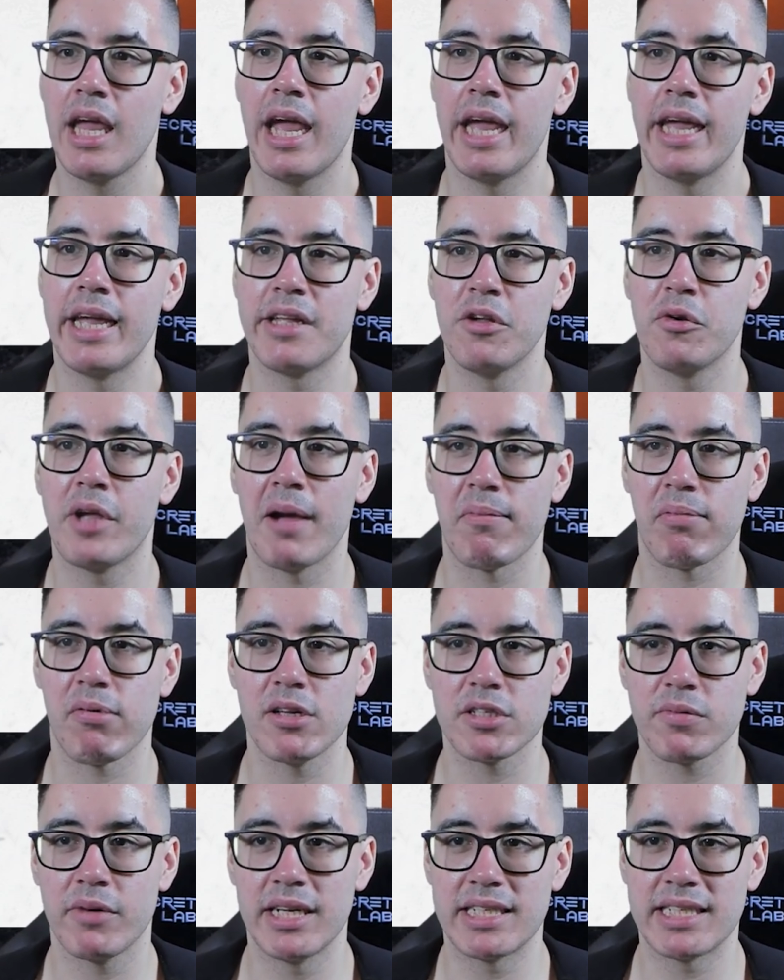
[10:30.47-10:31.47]
If you get
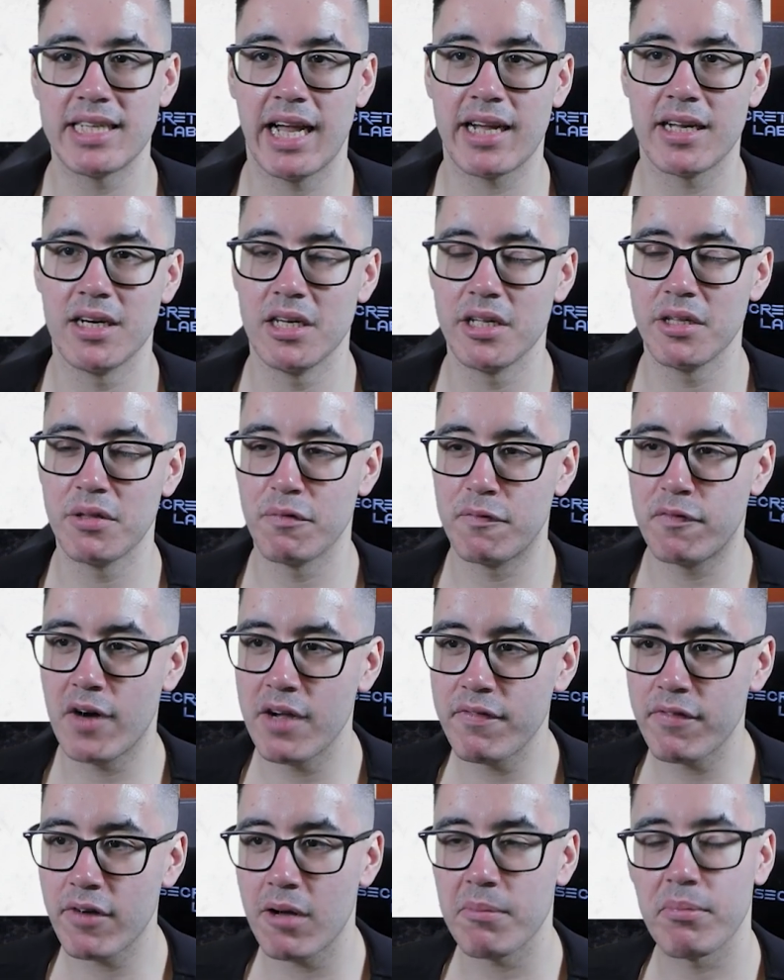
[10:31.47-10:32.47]
+1 attack and lethal
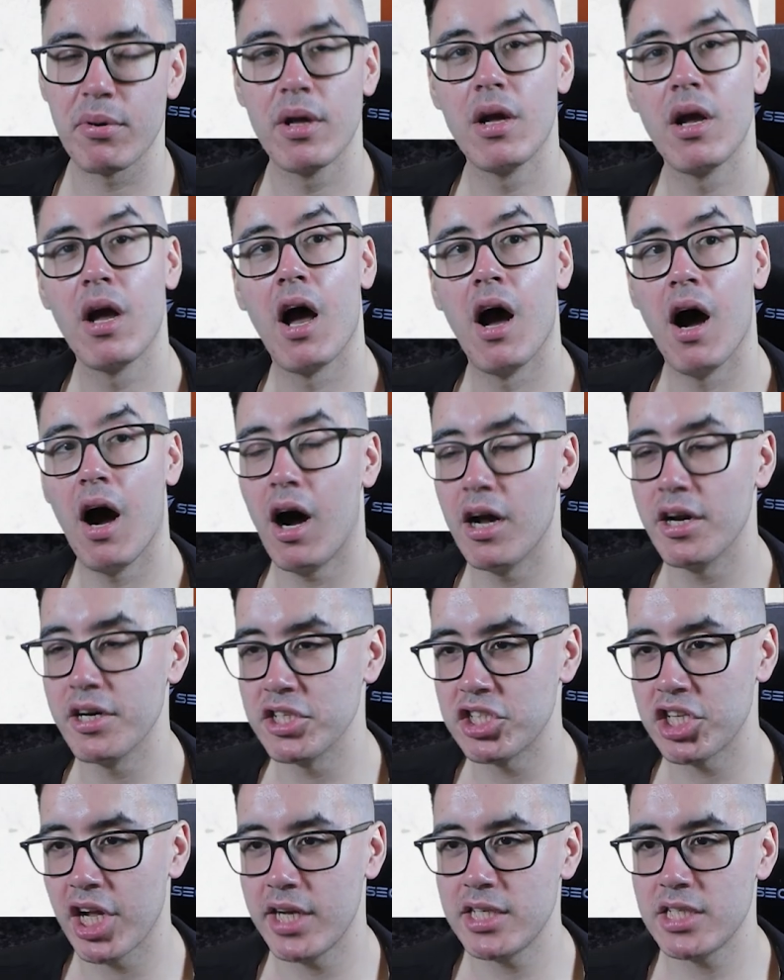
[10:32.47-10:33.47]
5 up,
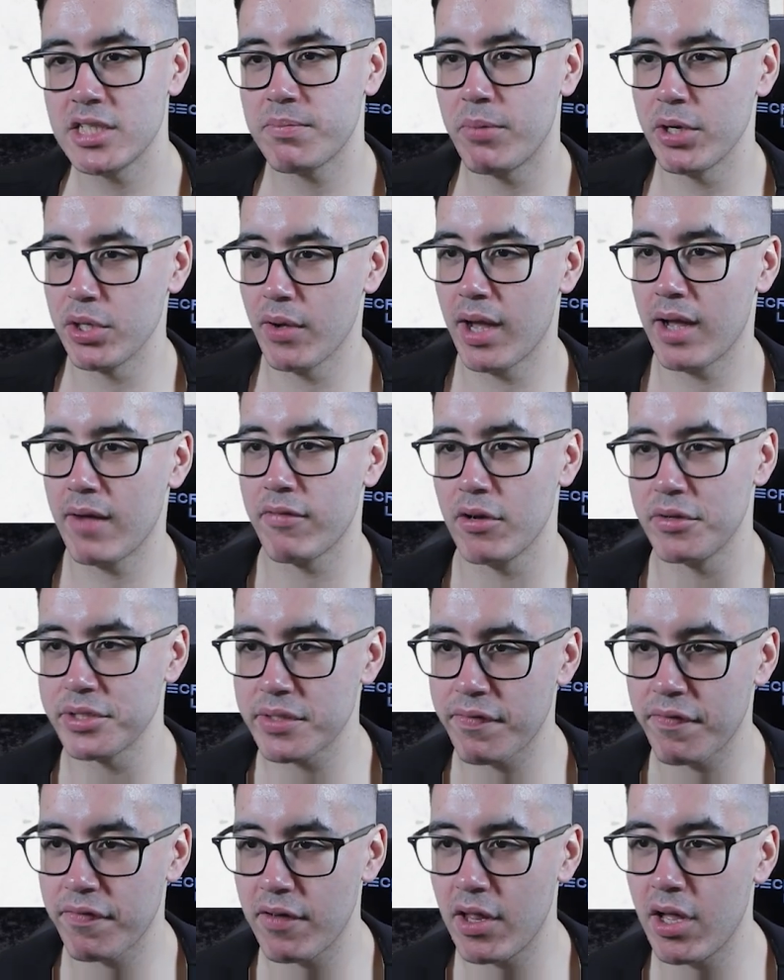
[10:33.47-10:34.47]
unchanged, but you have lost
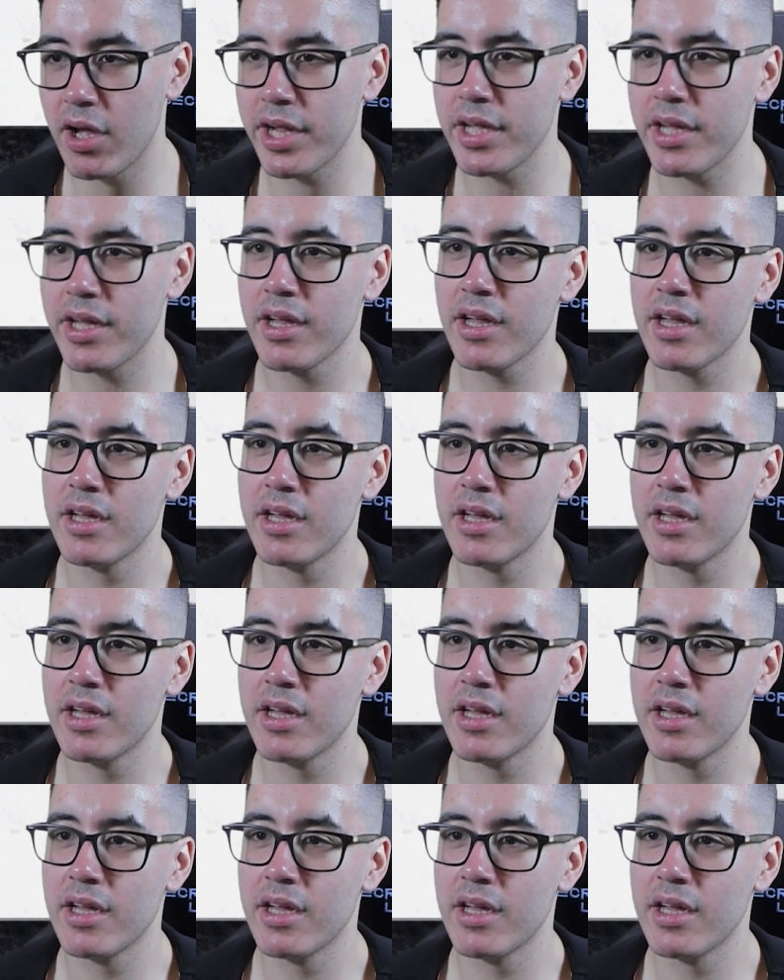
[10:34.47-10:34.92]
Fly.